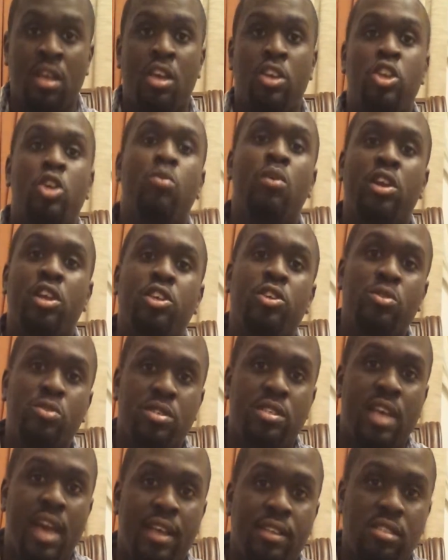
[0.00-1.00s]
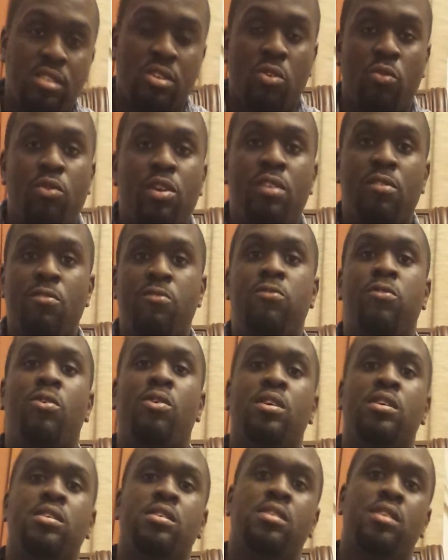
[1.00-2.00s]
You want to use that to
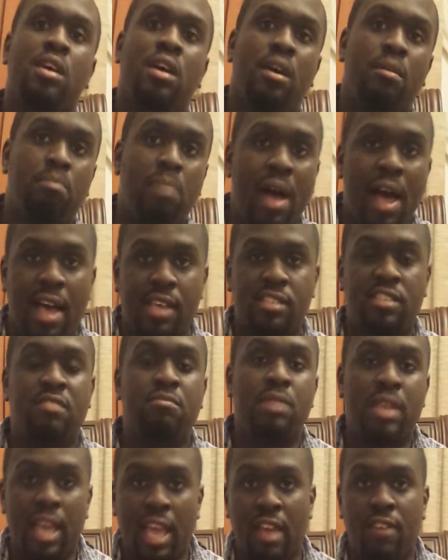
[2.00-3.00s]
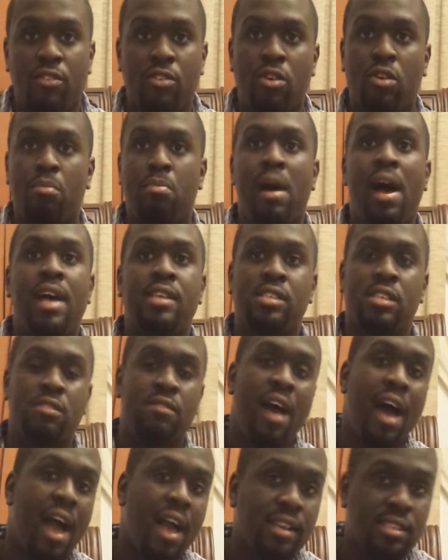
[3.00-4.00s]
reinforce a positive behavior or
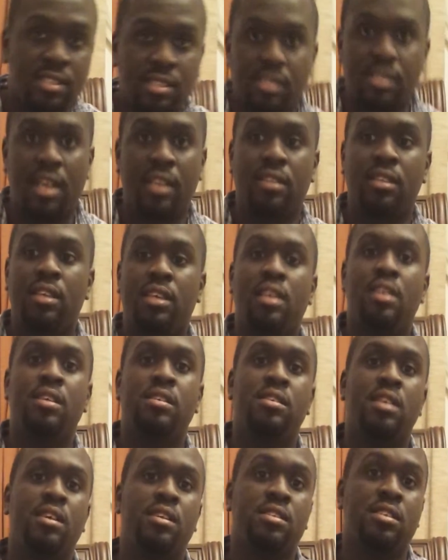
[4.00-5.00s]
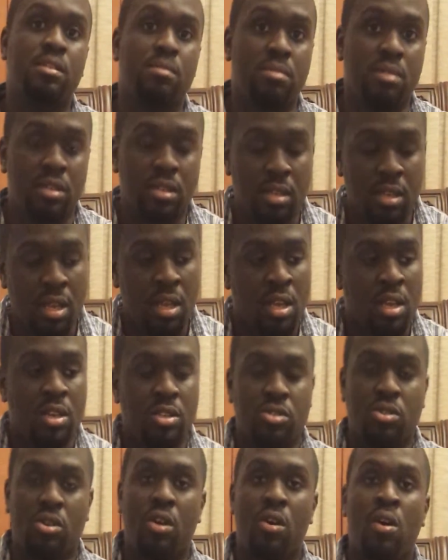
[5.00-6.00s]
positive action that the kid is exhibiting.
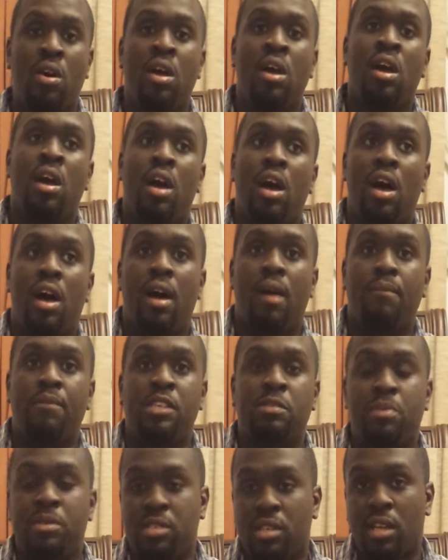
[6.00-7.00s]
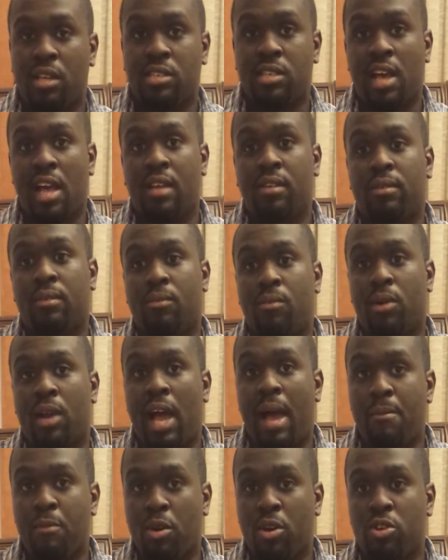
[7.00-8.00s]
So this particular child, what
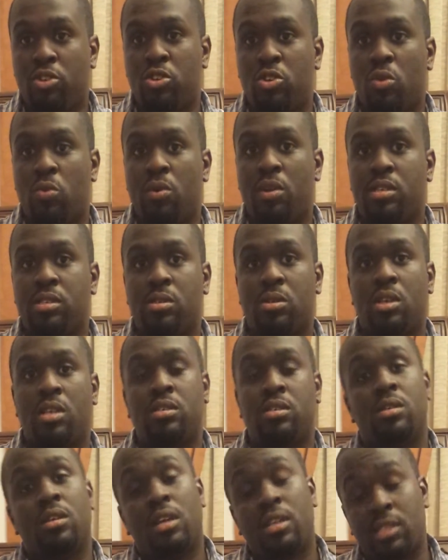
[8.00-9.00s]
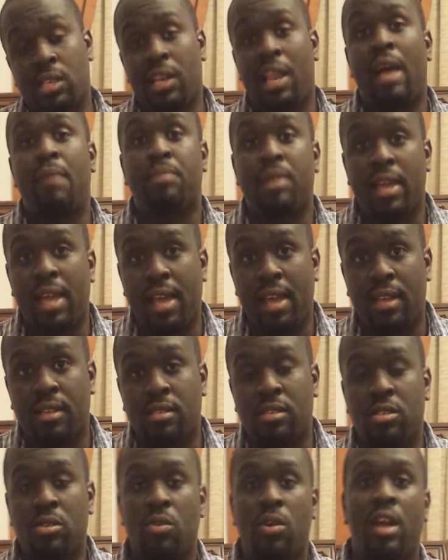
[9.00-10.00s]
I'm going to do is clapping
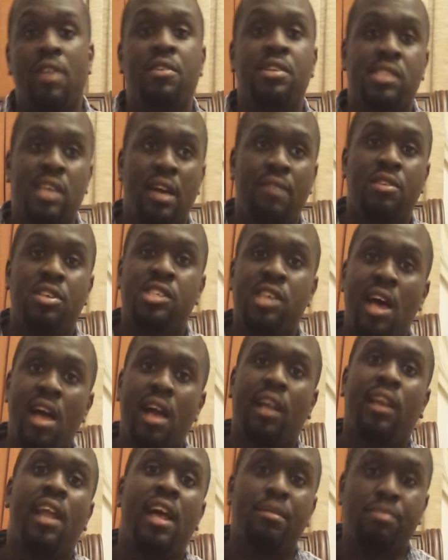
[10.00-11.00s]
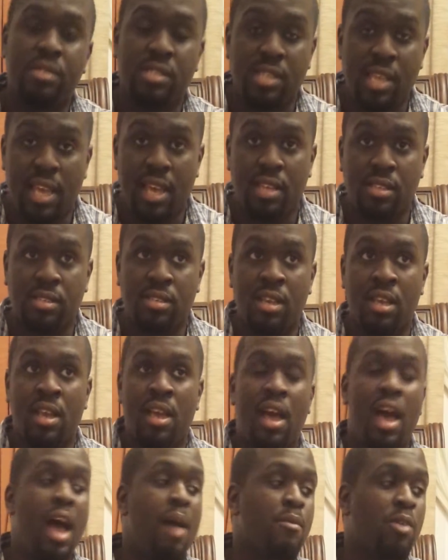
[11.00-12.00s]
hands. So every time the child claps his hands,
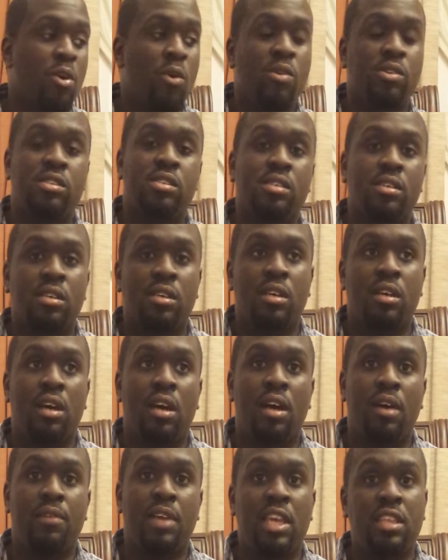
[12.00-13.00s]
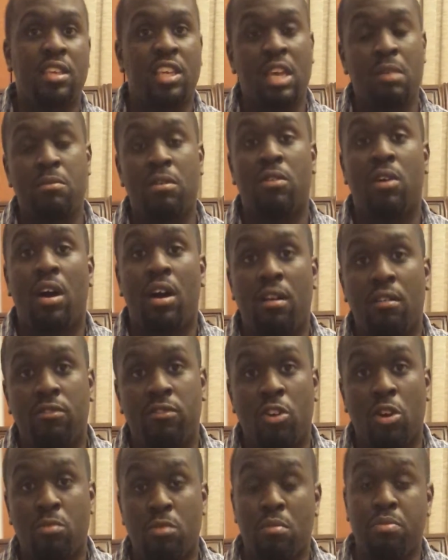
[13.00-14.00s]
I'm going to either give him a
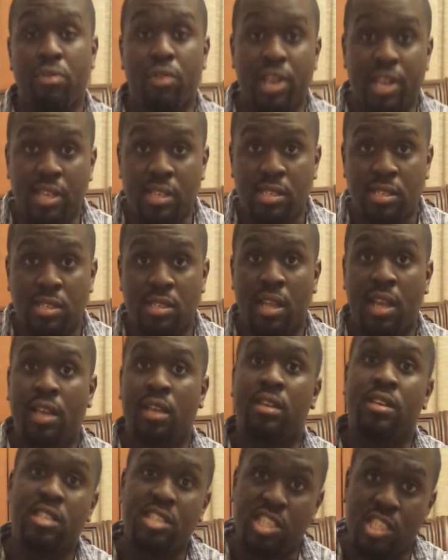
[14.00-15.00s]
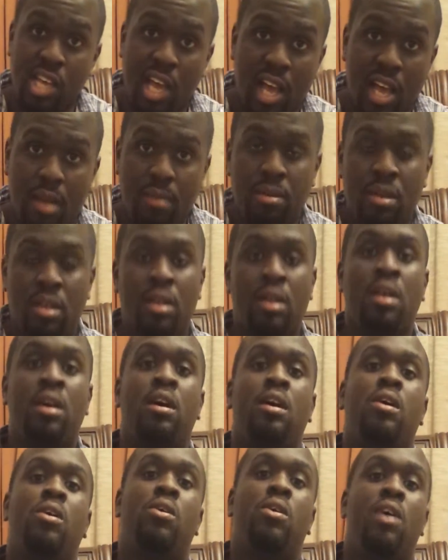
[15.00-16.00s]
verbal praise, like good job,
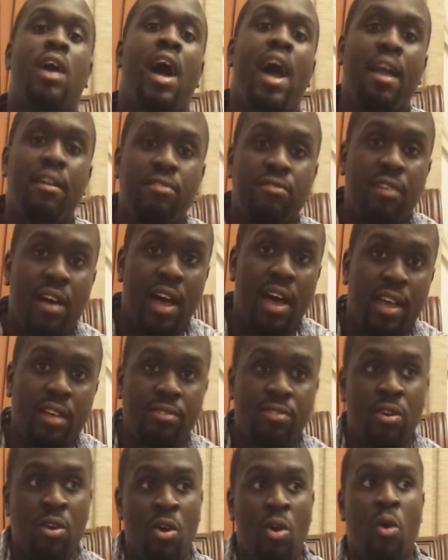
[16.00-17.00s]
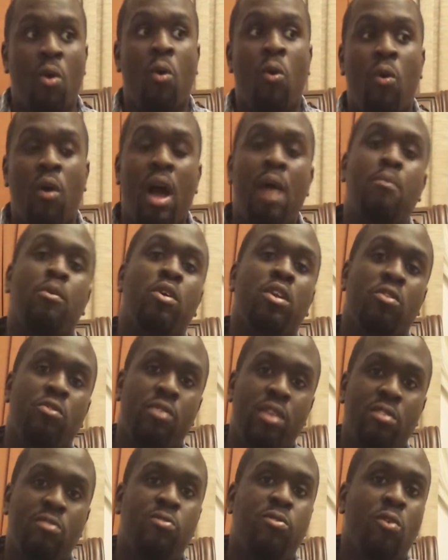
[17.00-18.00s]
or high five, or I'm going to
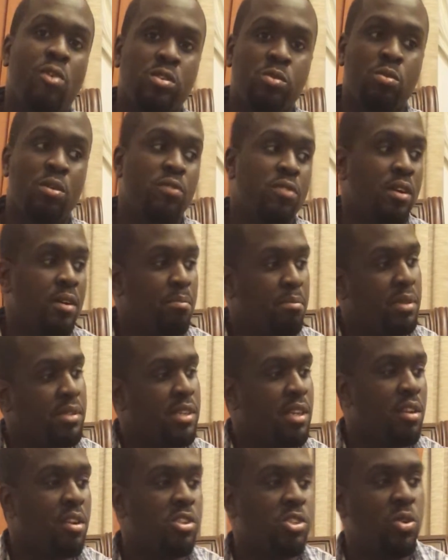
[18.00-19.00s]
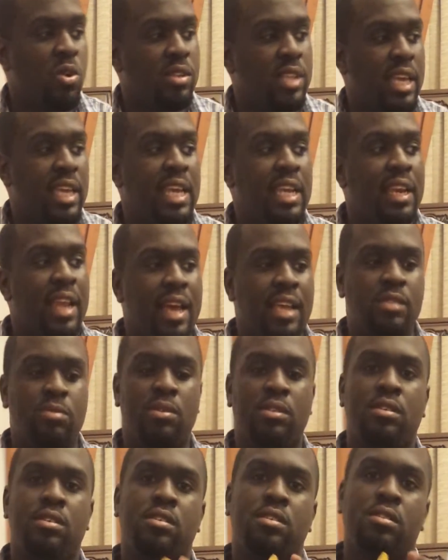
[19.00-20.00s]
reinforce with a particular toy that he likes,
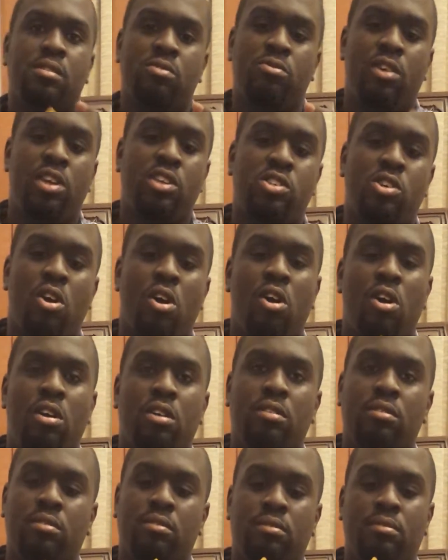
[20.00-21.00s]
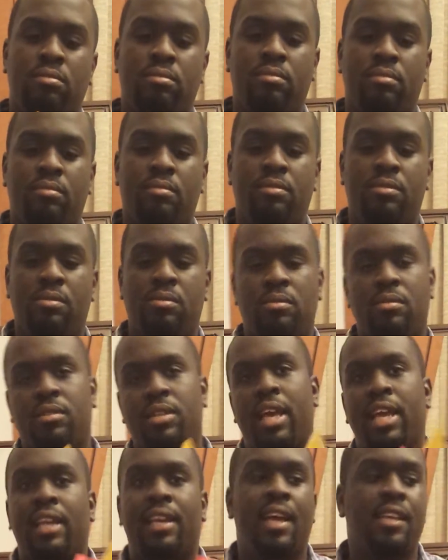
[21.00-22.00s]
with this race car
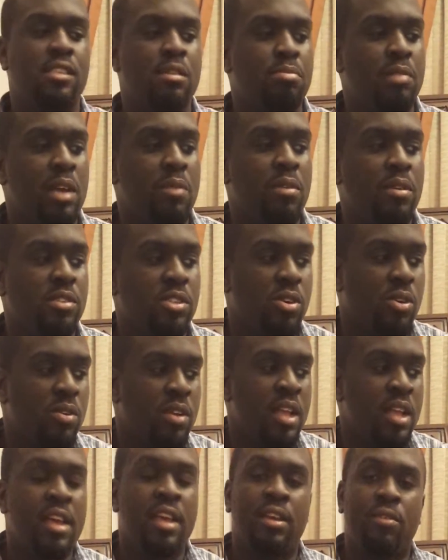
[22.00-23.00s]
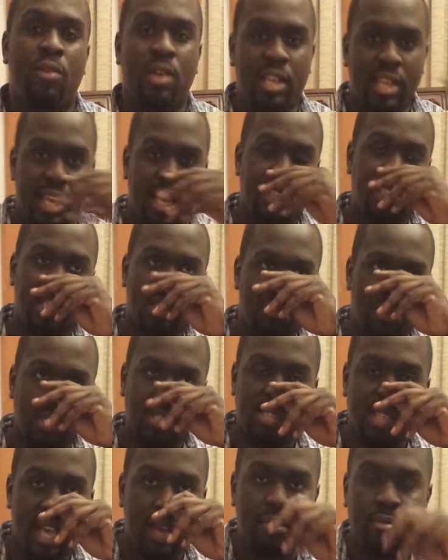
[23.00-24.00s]
that he likes to play with. So when he
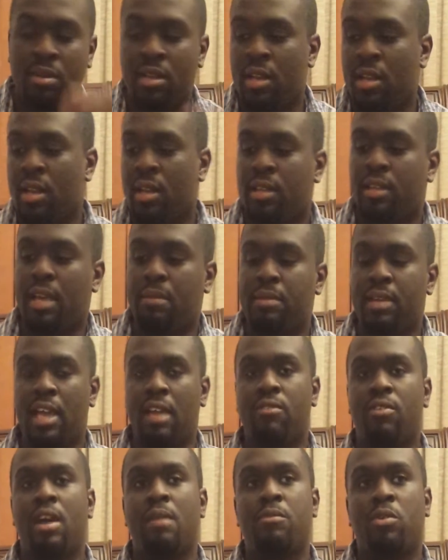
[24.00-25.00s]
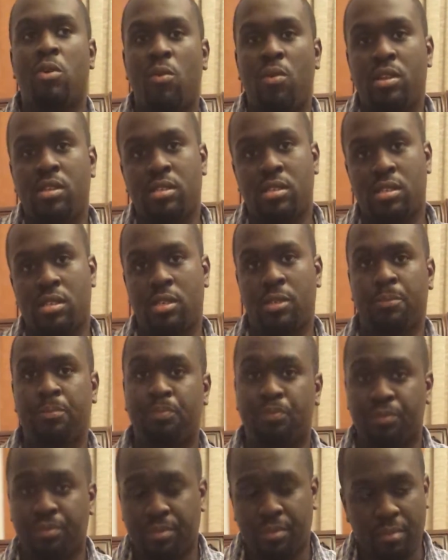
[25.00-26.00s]
exhibits that behavior, I'm going to
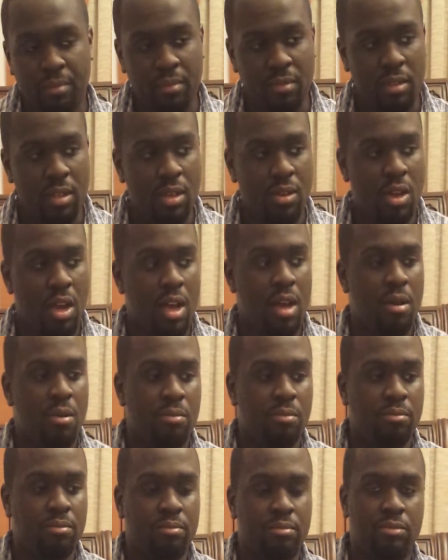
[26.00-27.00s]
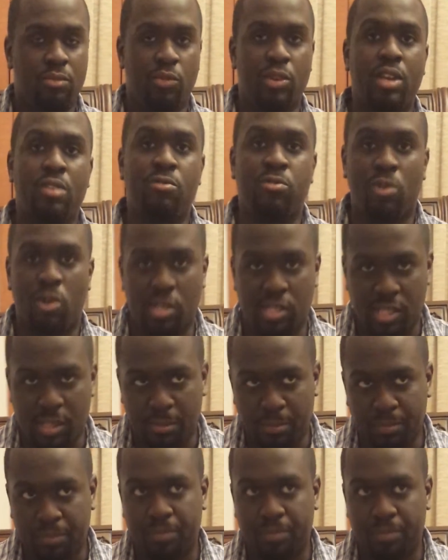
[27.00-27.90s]
reinforce him.